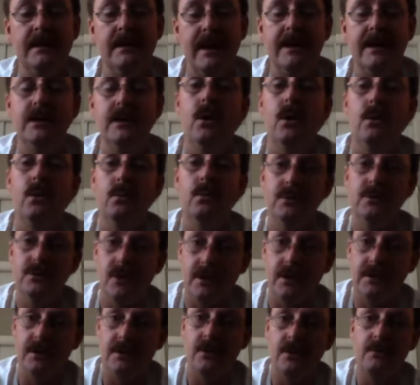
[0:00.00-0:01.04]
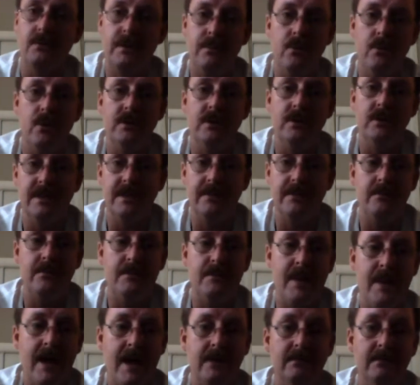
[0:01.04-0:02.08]
Now I know we're talking 3.7
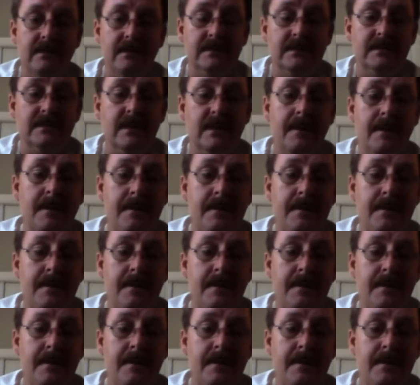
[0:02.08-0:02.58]
batteries,